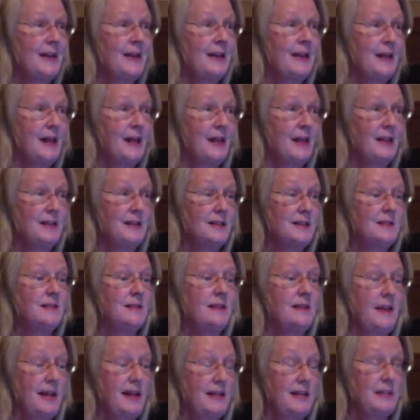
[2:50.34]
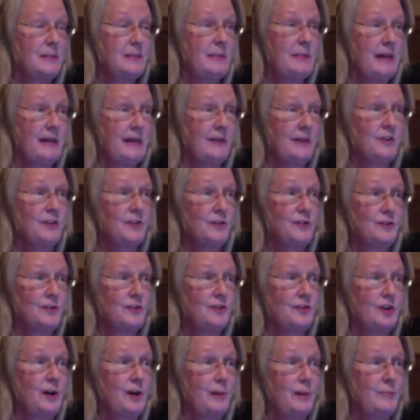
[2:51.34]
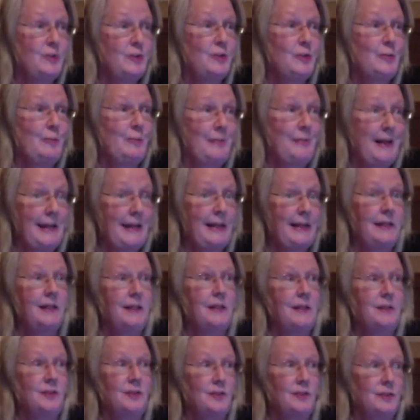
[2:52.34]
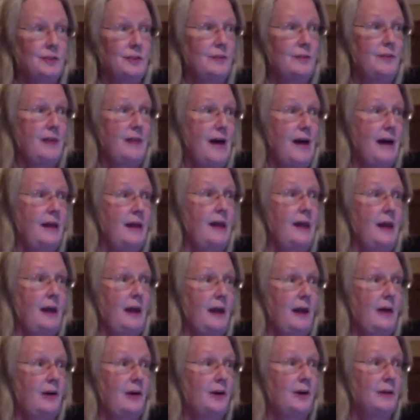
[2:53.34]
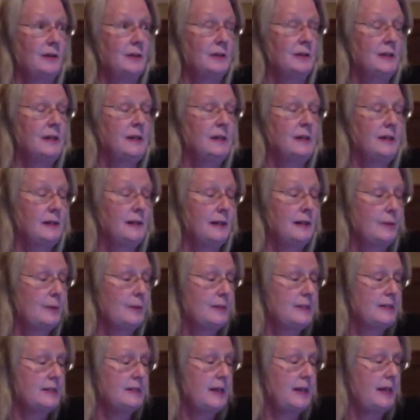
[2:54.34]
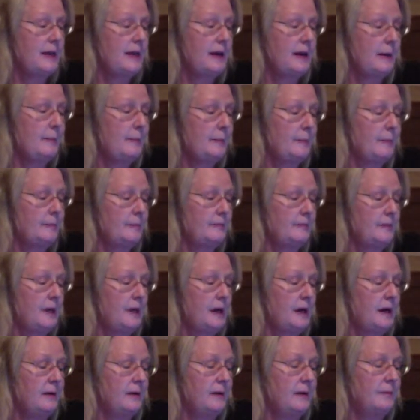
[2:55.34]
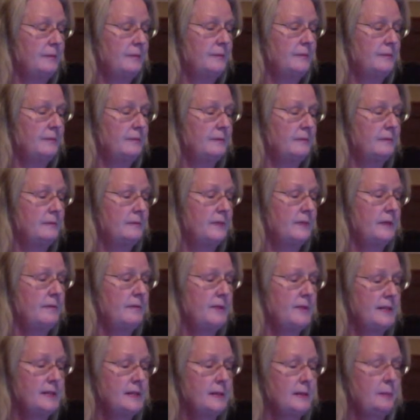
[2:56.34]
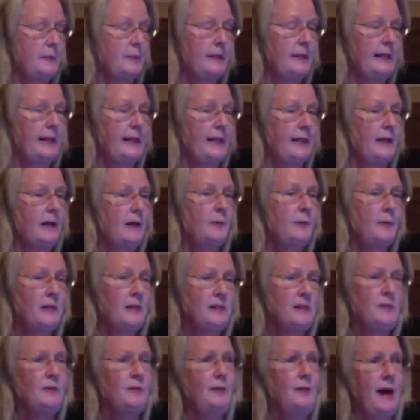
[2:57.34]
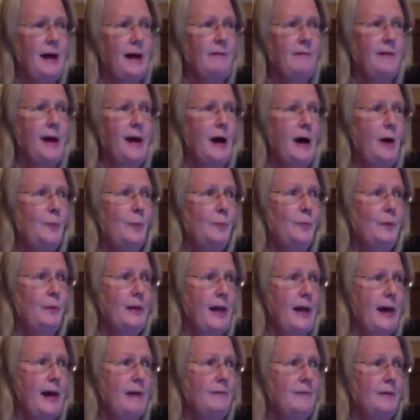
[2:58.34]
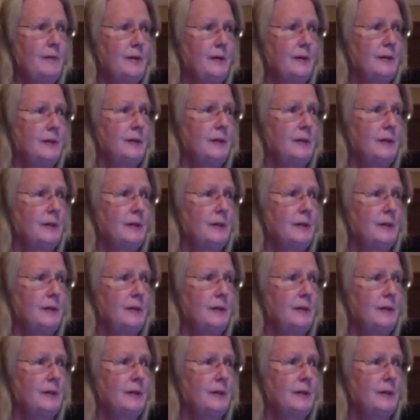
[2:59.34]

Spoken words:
and it's the case manager's job to manage that care. Like we set up the visit plan. Now we do have help. We have a